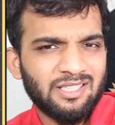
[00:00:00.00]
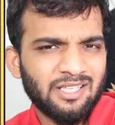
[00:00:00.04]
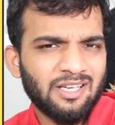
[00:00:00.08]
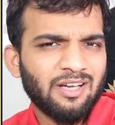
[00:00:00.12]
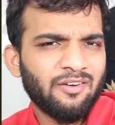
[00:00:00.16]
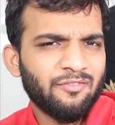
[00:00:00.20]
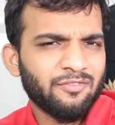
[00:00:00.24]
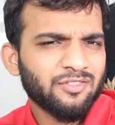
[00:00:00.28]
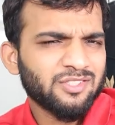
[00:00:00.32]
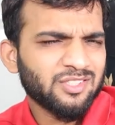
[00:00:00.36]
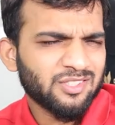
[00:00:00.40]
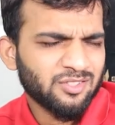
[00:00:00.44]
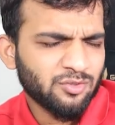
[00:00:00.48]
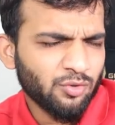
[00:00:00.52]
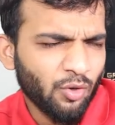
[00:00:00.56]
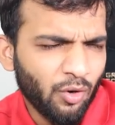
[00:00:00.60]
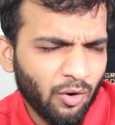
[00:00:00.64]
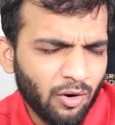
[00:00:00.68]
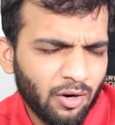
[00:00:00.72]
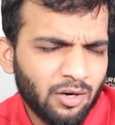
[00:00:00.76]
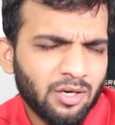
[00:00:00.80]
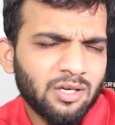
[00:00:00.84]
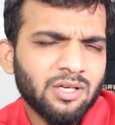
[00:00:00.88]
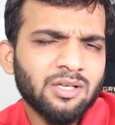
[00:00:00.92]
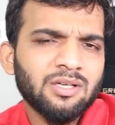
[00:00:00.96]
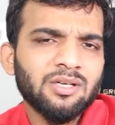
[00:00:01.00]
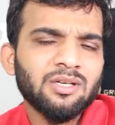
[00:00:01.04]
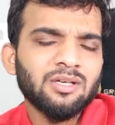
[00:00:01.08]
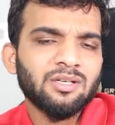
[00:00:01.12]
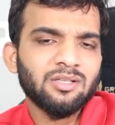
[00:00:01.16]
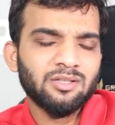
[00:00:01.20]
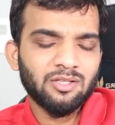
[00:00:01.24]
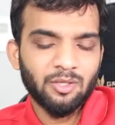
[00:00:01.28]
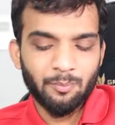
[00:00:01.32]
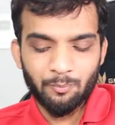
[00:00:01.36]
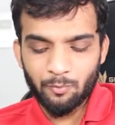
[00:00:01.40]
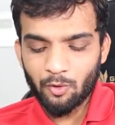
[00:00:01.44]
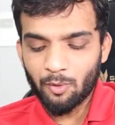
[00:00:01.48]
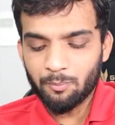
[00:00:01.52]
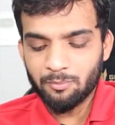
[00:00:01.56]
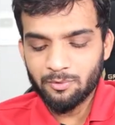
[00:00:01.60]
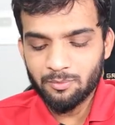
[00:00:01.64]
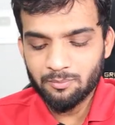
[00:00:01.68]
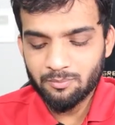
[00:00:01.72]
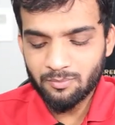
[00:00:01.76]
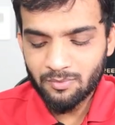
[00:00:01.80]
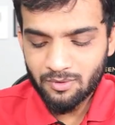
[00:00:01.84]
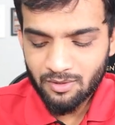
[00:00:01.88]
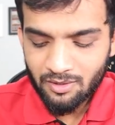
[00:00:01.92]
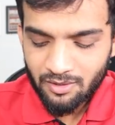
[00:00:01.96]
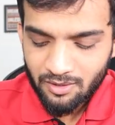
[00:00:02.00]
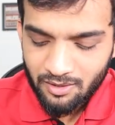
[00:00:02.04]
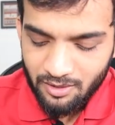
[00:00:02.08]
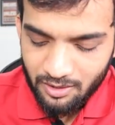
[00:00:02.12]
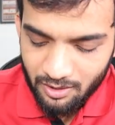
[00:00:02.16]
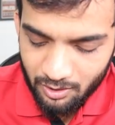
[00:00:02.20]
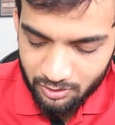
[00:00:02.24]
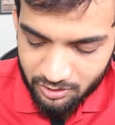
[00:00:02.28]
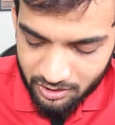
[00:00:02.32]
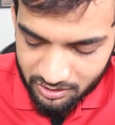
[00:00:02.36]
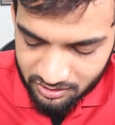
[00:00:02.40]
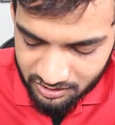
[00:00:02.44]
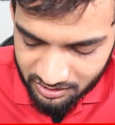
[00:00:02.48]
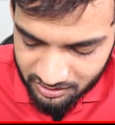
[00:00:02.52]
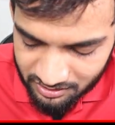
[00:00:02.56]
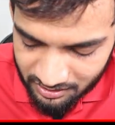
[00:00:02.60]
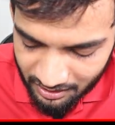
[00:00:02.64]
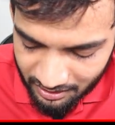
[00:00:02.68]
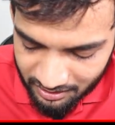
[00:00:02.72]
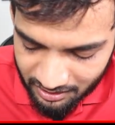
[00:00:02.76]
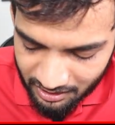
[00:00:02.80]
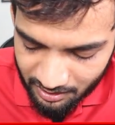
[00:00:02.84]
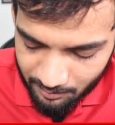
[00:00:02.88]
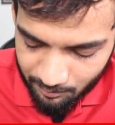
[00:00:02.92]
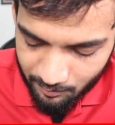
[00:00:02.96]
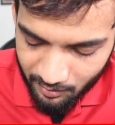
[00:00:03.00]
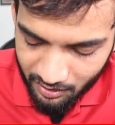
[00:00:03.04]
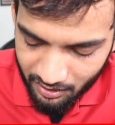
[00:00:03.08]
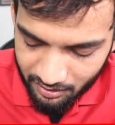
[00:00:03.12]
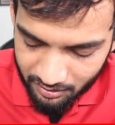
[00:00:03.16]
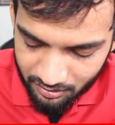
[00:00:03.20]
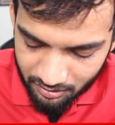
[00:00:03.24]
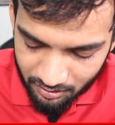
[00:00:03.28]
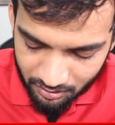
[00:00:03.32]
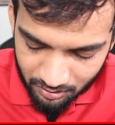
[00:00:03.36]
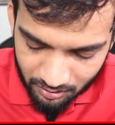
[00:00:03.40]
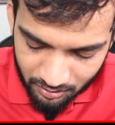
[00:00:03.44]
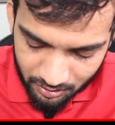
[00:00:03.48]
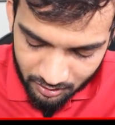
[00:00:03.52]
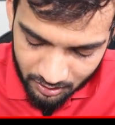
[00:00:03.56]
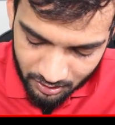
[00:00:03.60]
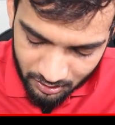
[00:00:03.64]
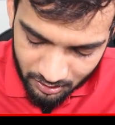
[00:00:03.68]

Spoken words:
I think I've solved the problem. Now, this is nothing but